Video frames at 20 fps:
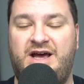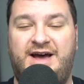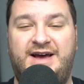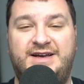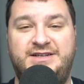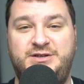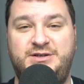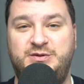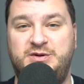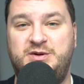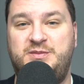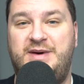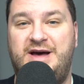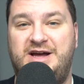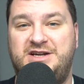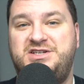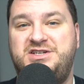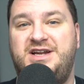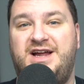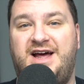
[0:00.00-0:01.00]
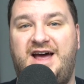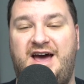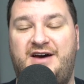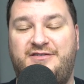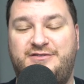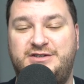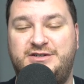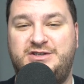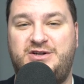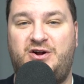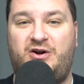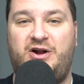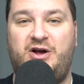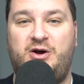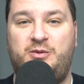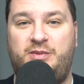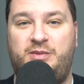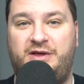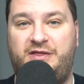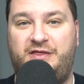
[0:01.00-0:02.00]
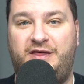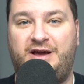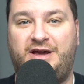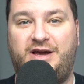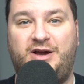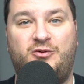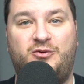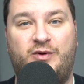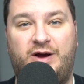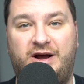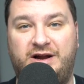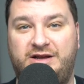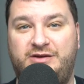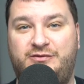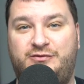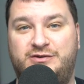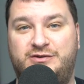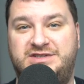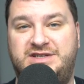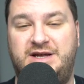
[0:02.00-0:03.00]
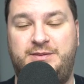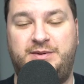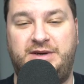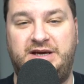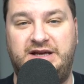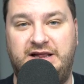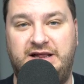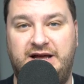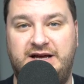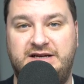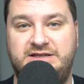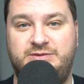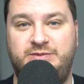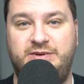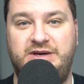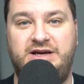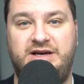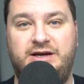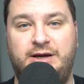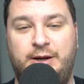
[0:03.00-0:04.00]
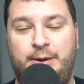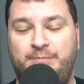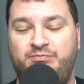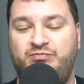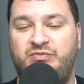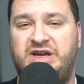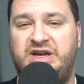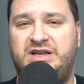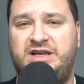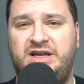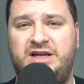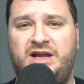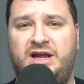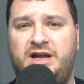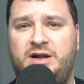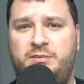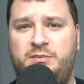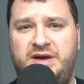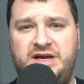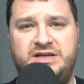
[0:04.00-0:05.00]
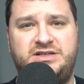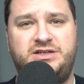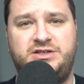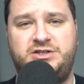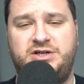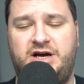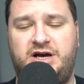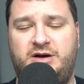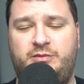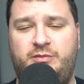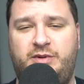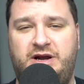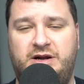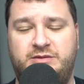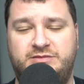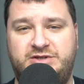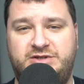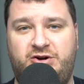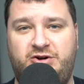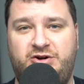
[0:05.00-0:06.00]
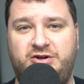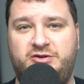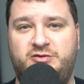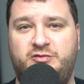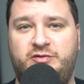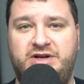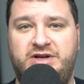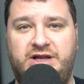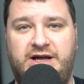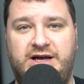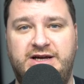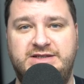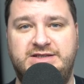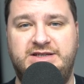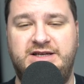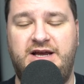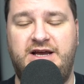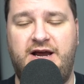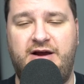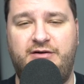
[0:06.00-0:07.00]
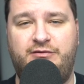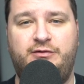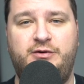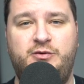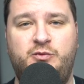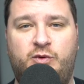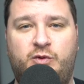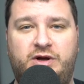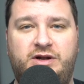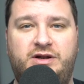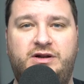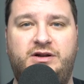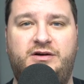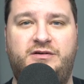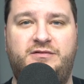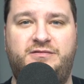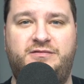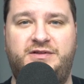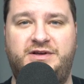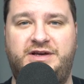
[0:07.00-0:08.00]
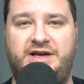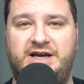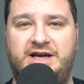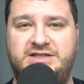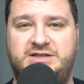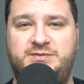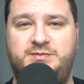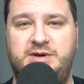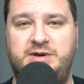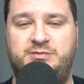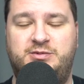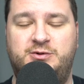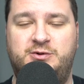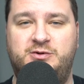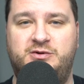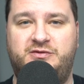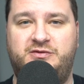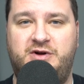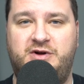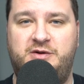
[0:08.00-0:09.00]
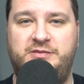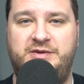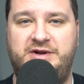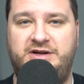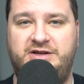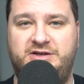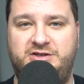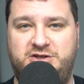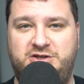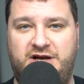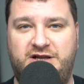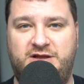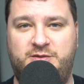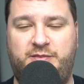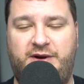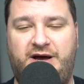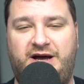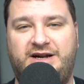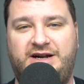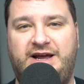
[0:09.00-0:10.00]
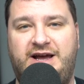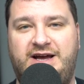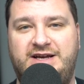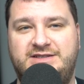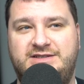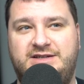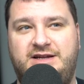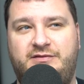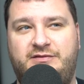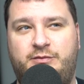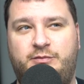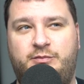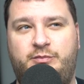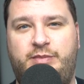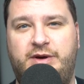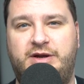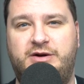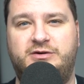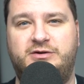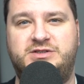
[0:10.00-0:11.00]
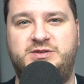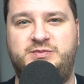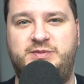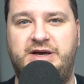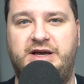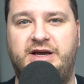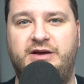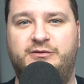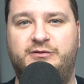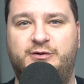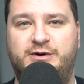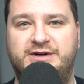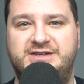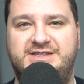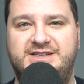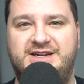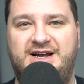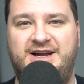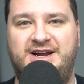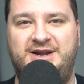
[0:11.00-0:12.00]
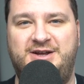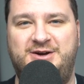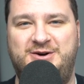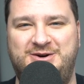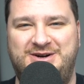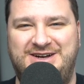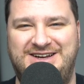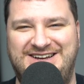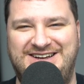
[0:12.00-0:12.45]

As you would imagine, I have to start out by thanking Rany for stepping in last week. He did an amazing job, and I'm starting to realize that every one of the guest people who have come in and shot the podcast have a better speaking voice than I do.